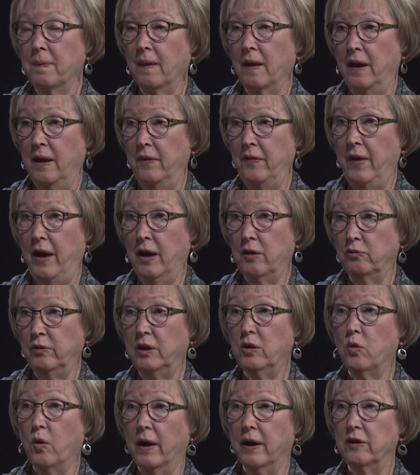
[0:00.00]
and that
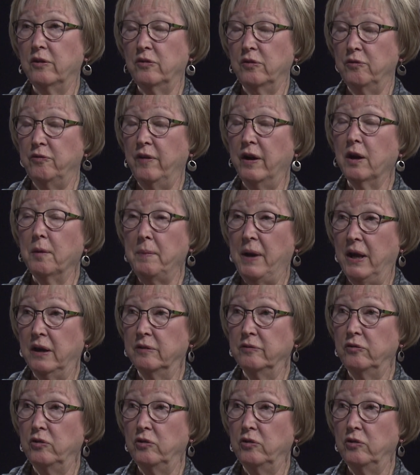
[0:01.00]
requires a fair amount of